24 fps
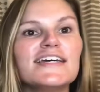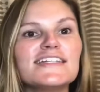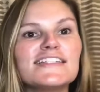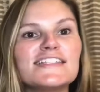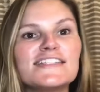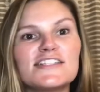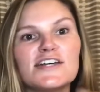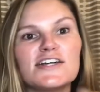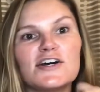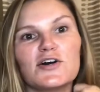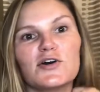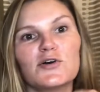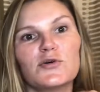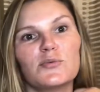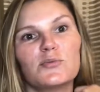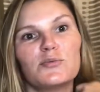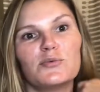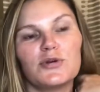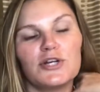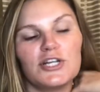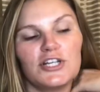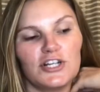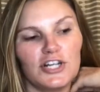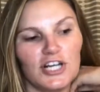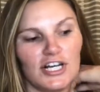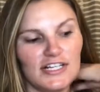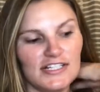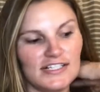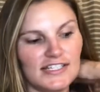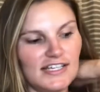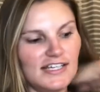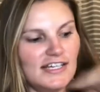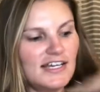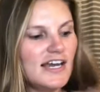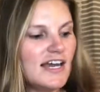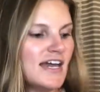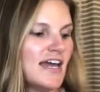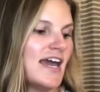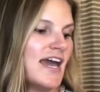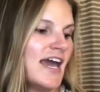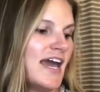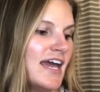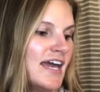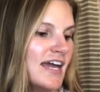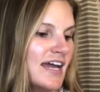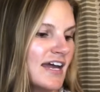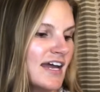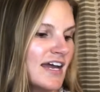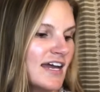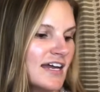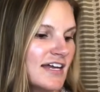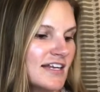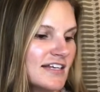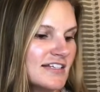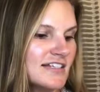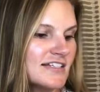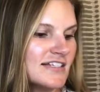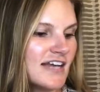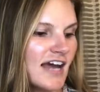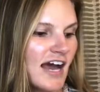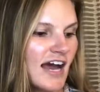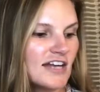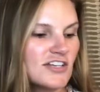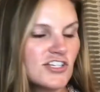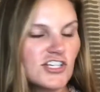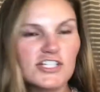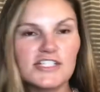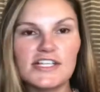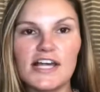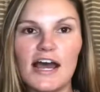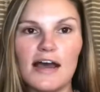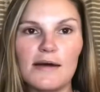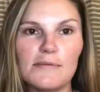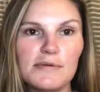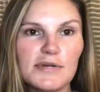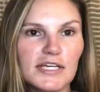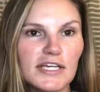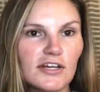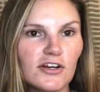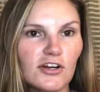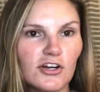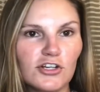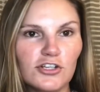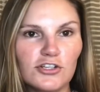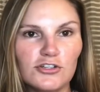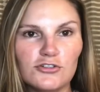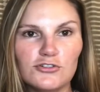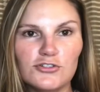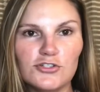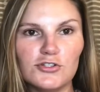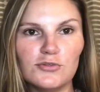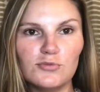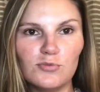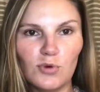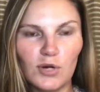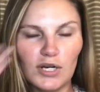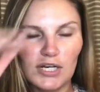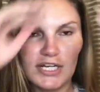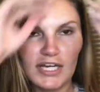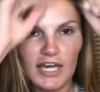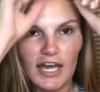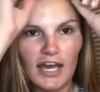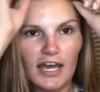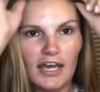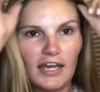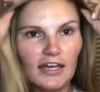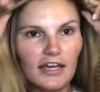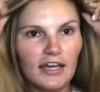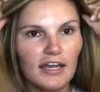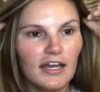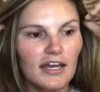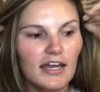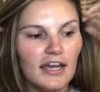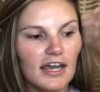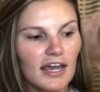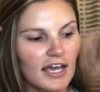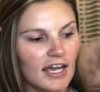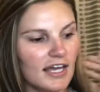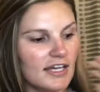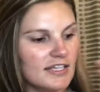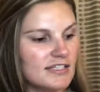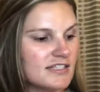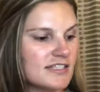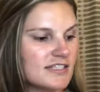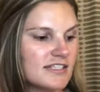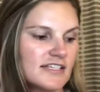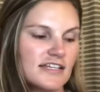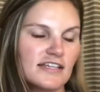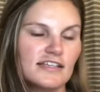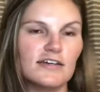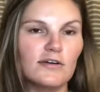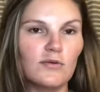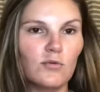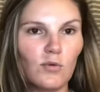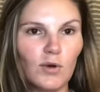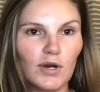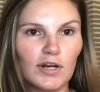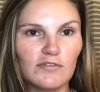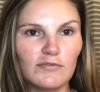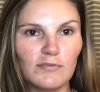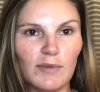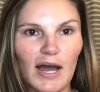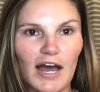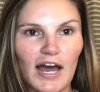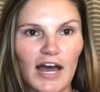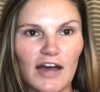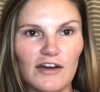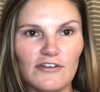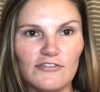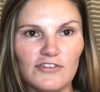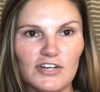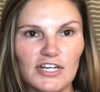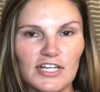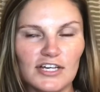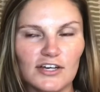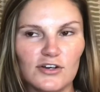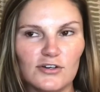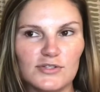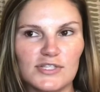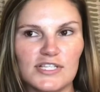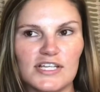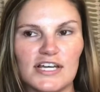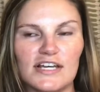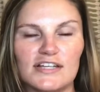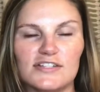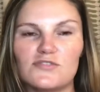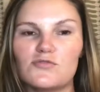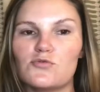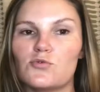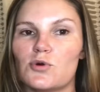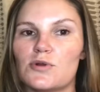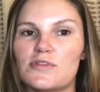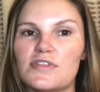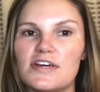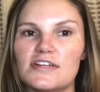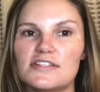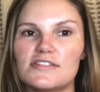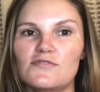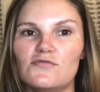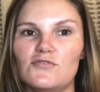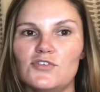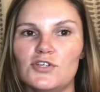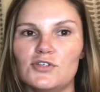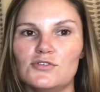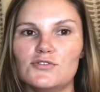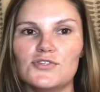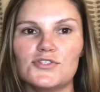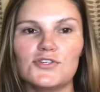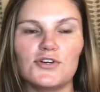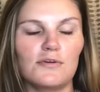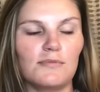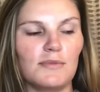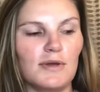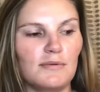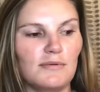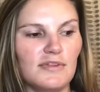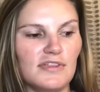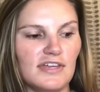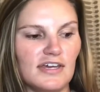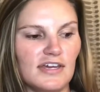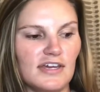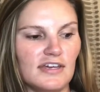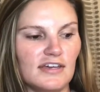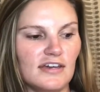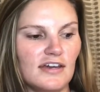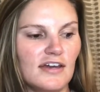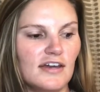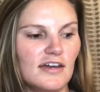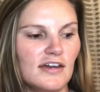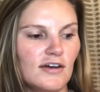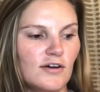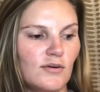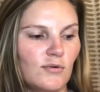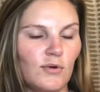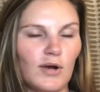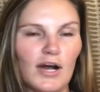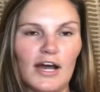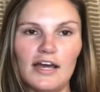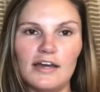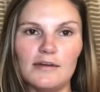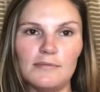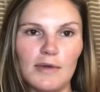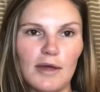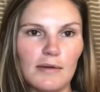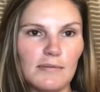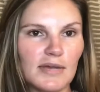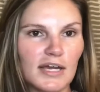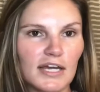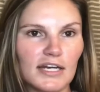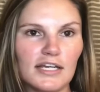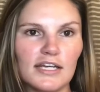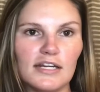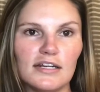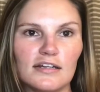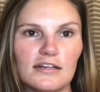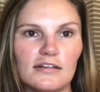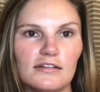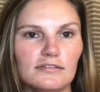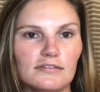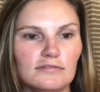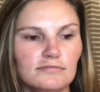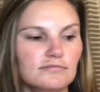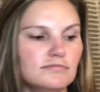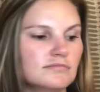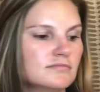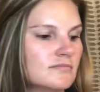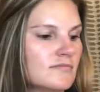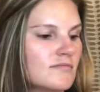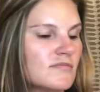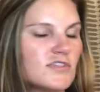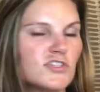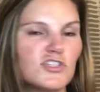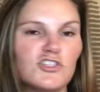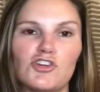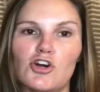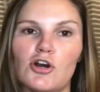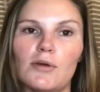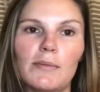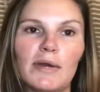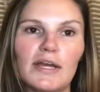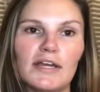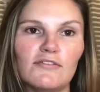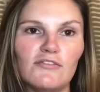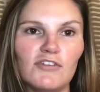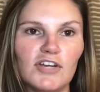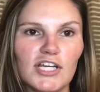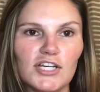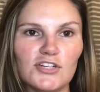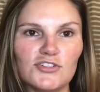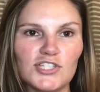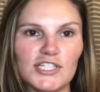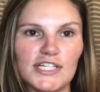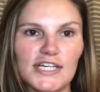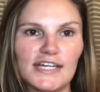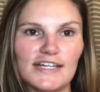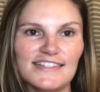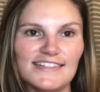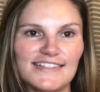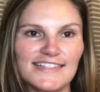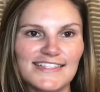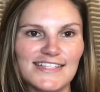So pretty crazy. And I just happened to get on YouTube one day and see that one of my videos has 4,000 views. So it made me think, well, hey, maybe I need to start making videos again.